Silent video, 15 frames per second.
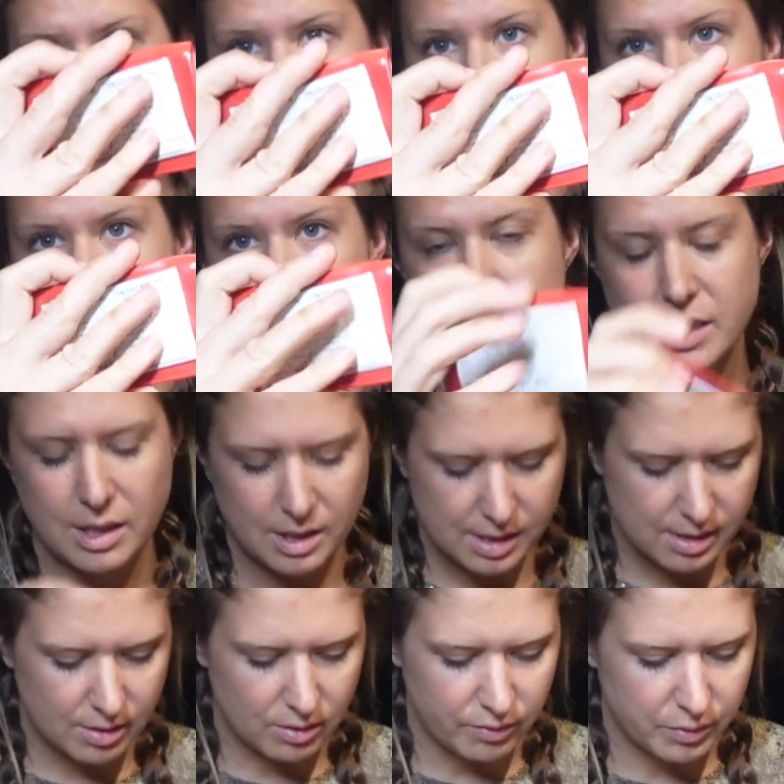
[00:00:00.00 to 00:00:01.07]
It's just in this
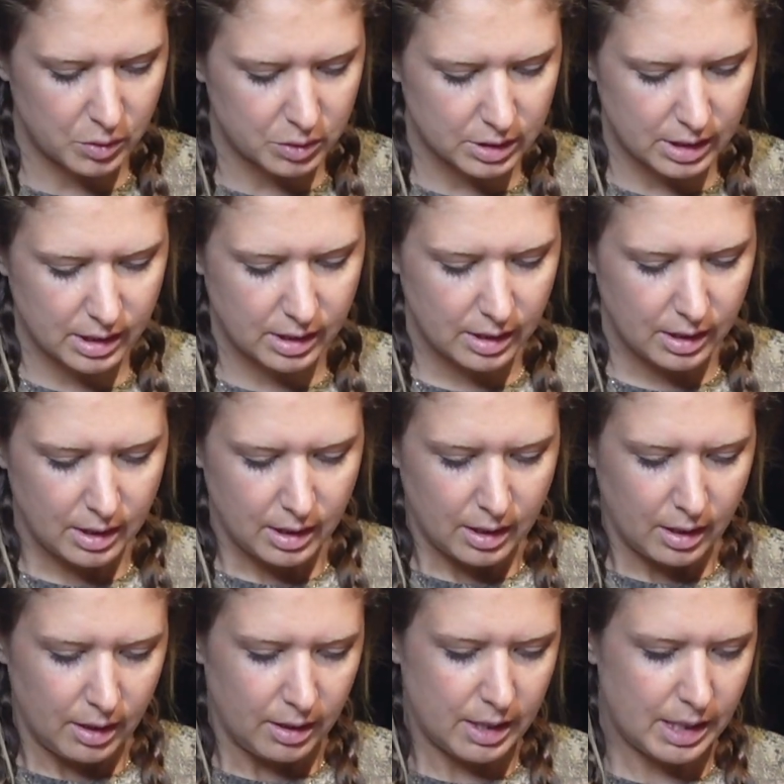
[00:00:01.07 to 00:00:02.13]
little folder.
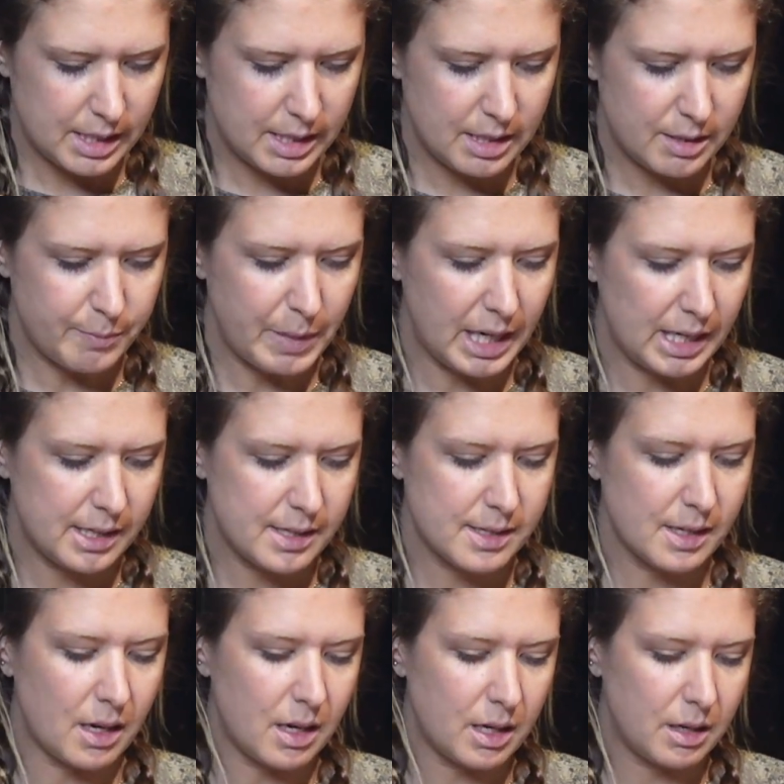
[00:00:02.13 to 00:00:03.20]
This is my
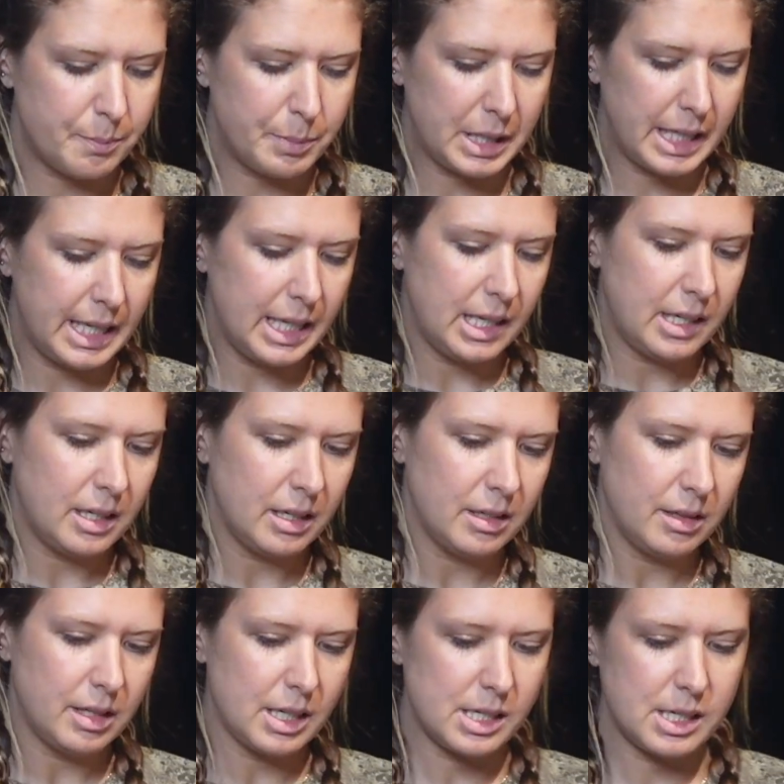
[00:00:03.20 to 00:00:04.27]
saw blade.
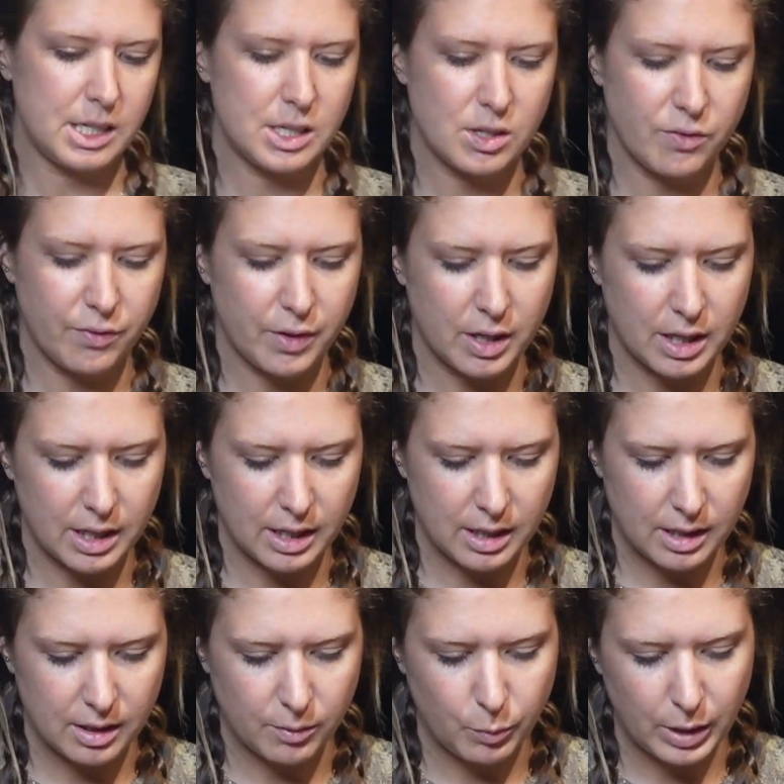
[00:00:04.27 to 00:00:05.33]
This is
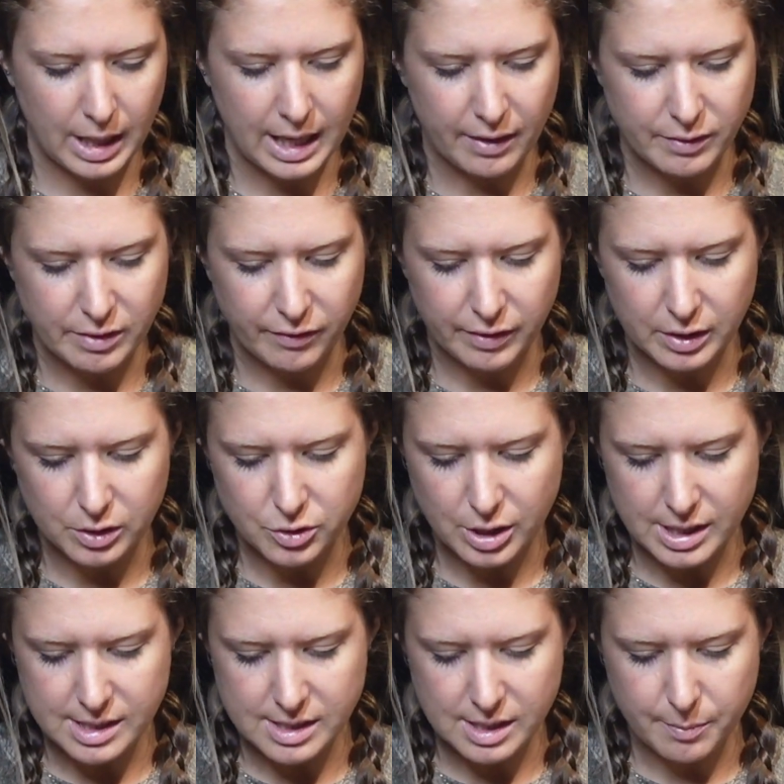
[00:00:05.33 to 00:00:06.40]
for when I have to field
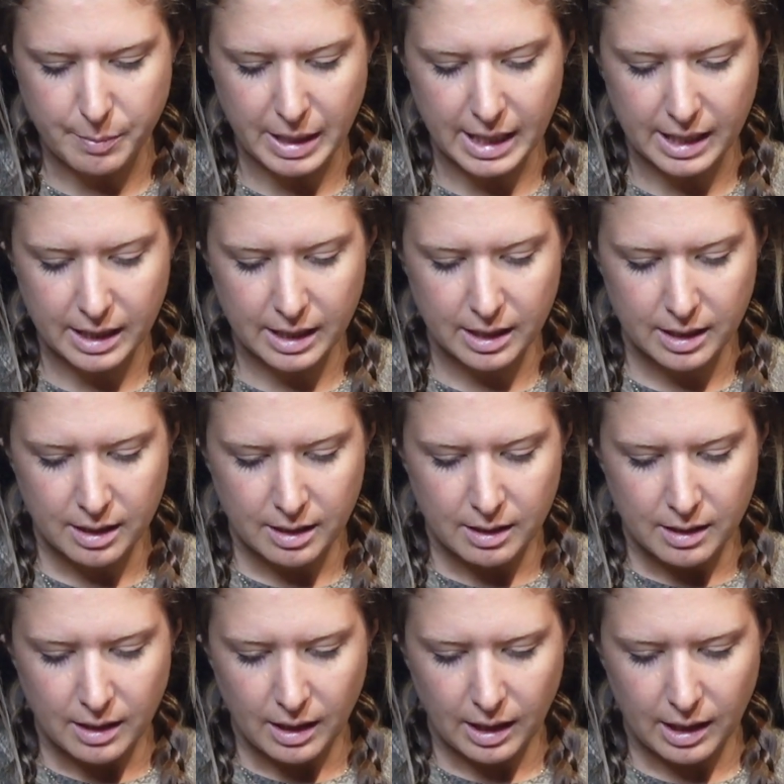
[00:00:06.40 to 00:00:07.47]
dress the bear,
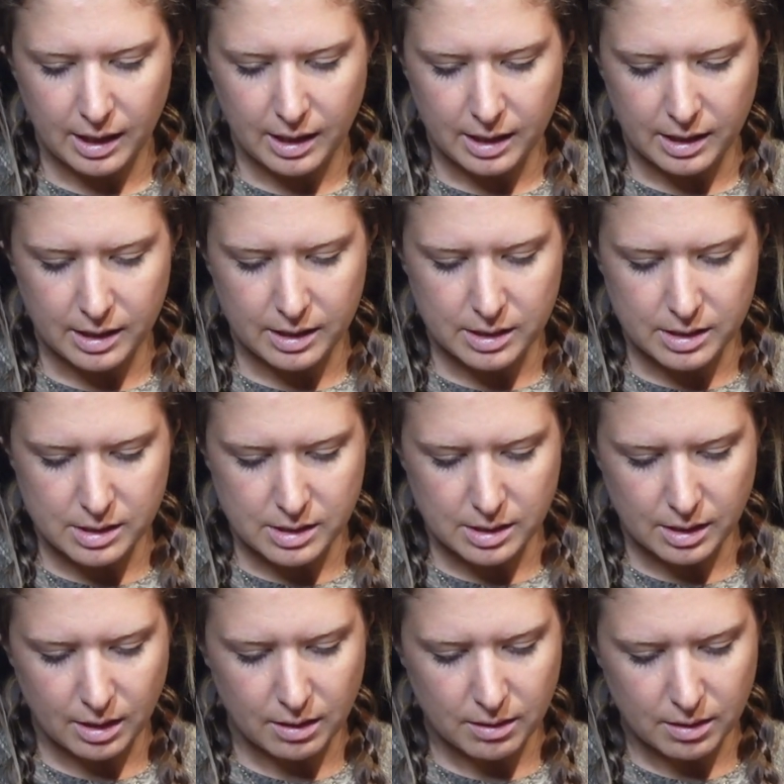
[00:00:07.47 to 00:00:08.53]
and
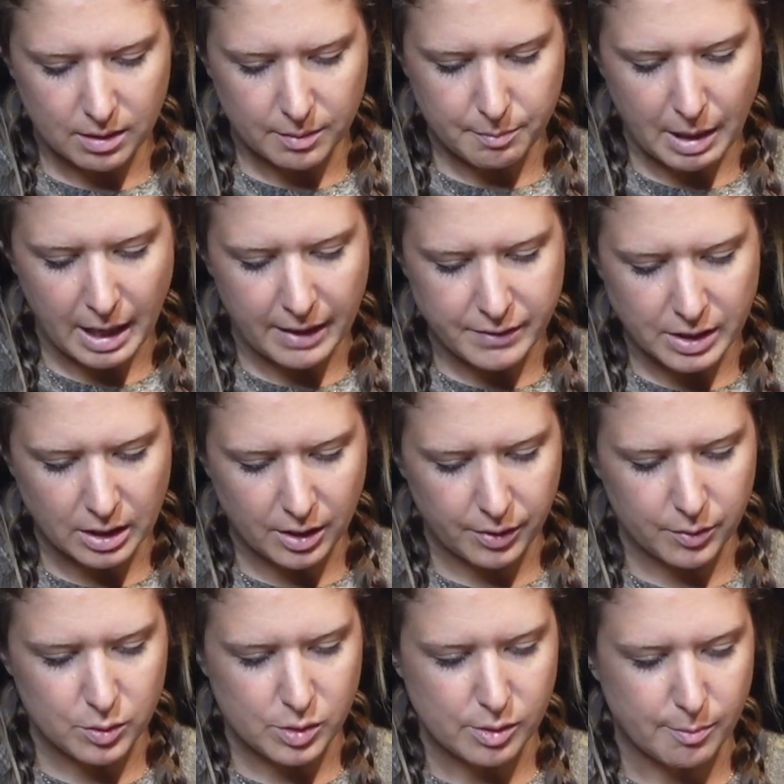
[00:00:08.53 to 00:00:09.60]
I have to cut
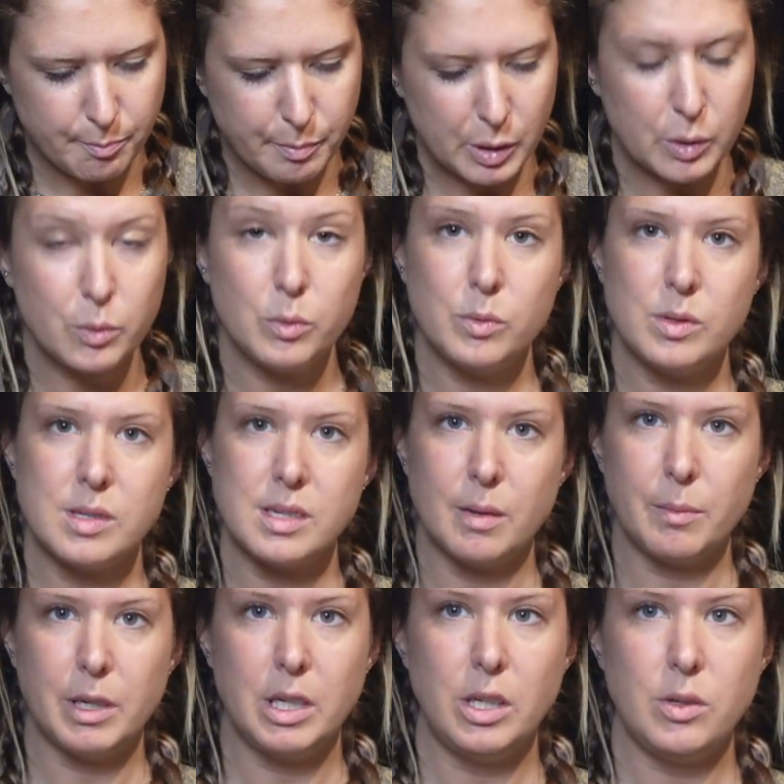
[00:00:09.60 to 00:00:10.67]
through some bones. I'm
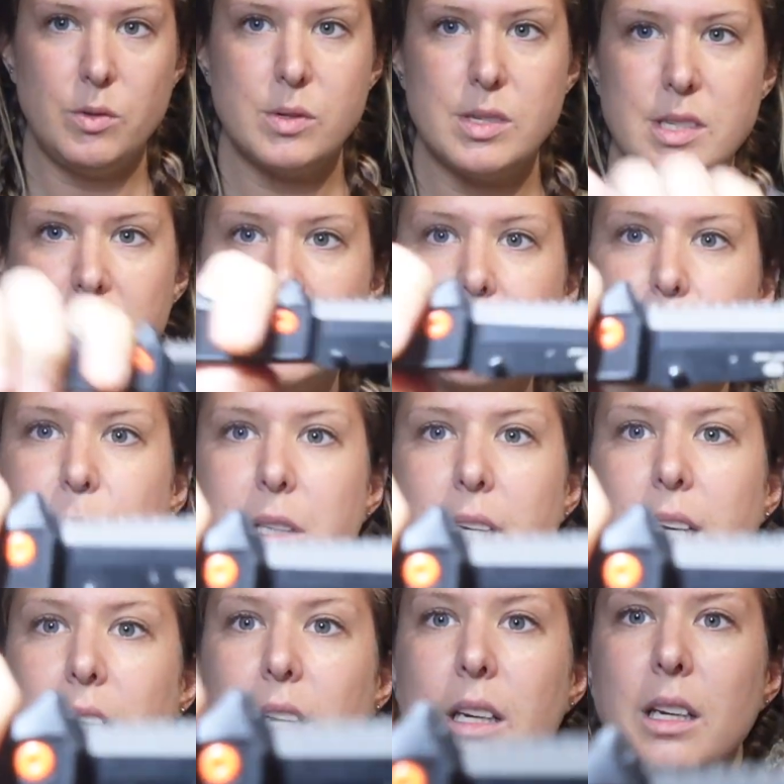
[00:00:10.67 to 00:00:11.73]
going to use this
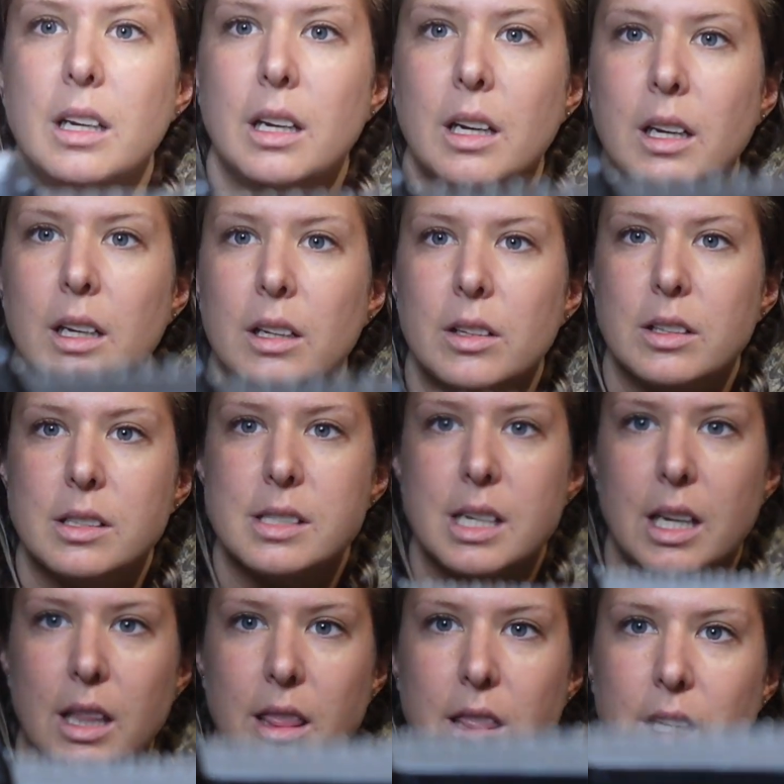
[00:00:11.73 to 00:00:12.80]
blade. Looks like
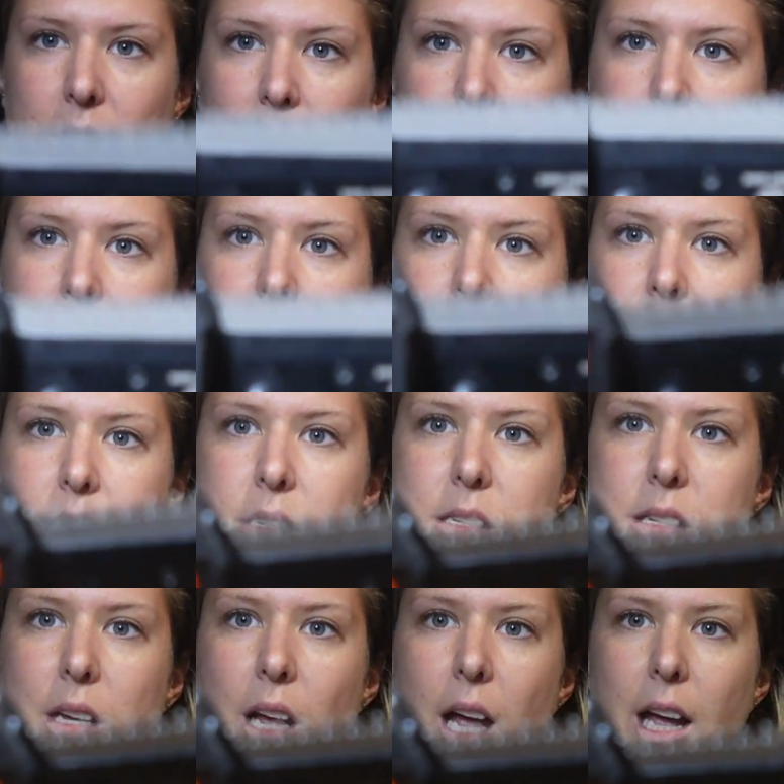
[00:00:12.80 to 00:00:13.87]
this.
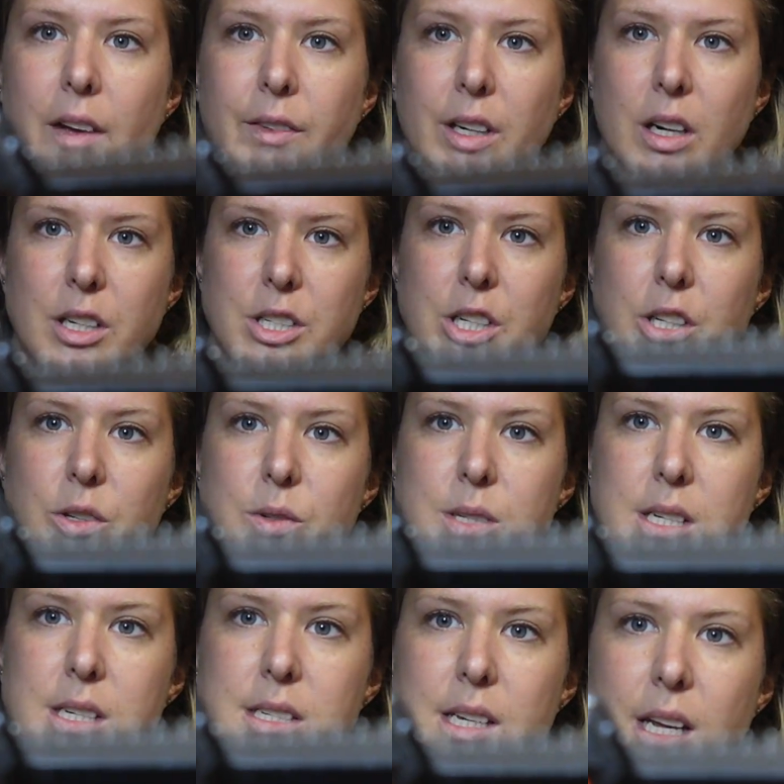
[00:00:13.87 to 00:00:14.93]
I haven't got to use
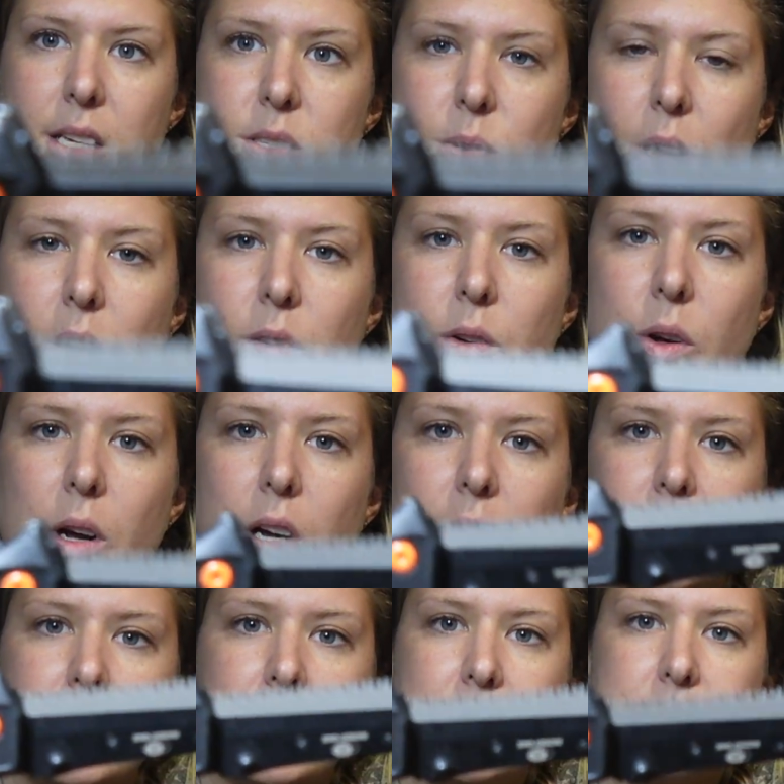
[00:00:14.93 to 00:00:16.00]
these yet, so I don't know how
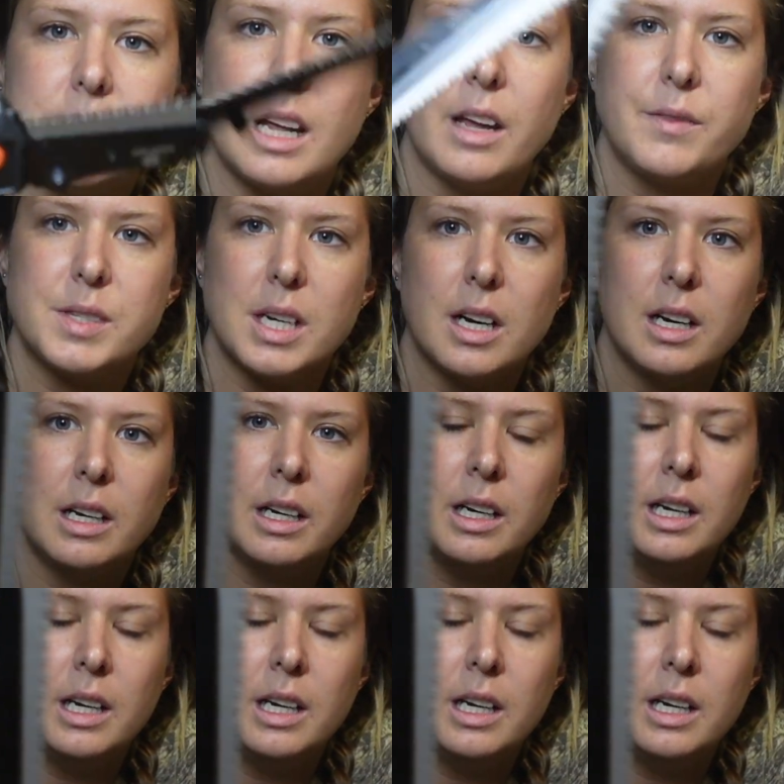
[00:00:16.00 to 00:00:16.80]
good these knives are.